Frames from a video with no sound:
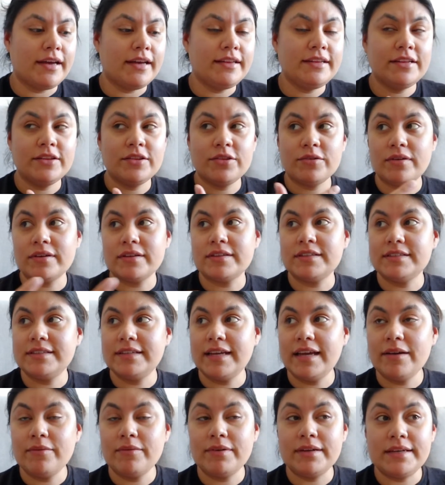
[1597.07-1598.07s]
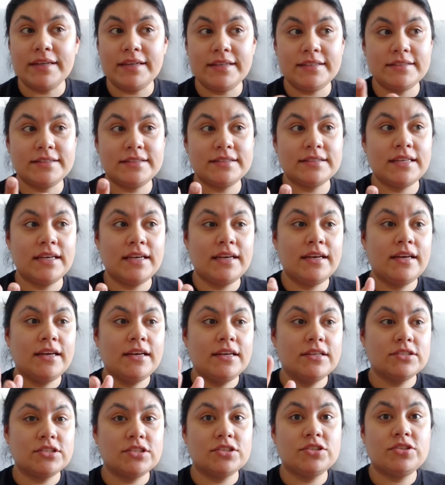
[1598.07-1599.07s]
And then throughout the day, when
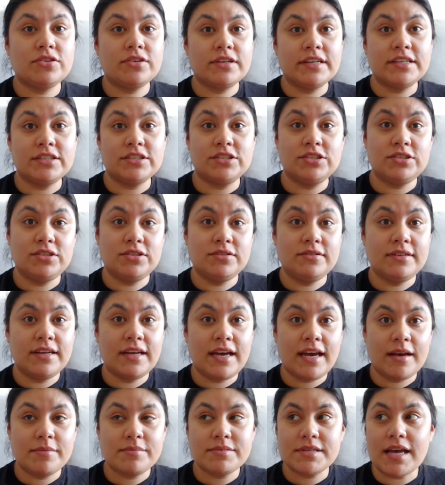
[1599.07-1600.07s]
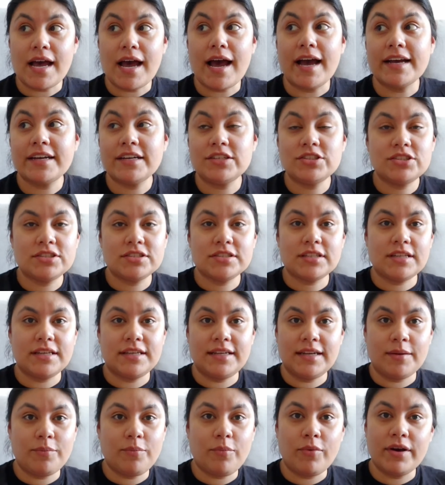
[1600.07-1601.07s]
so during his 2 naps, I can just
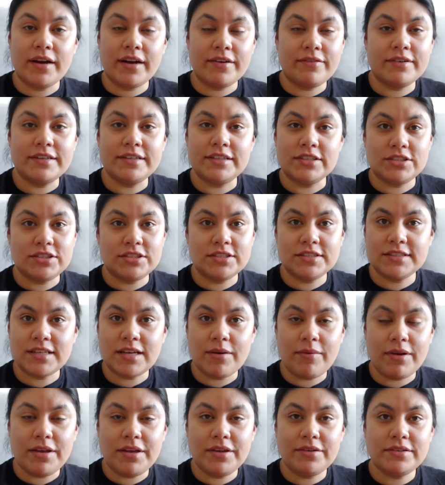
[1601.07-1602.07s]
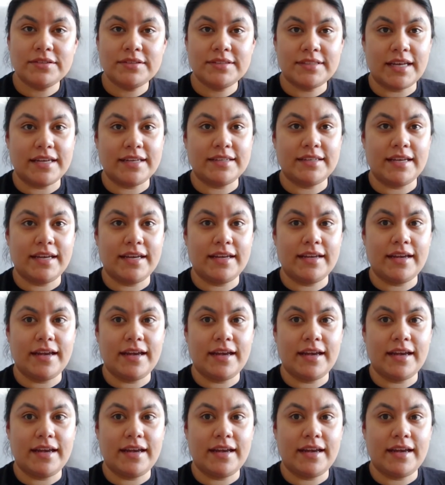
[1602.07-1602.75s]
clean up whatever dishes that we use that day.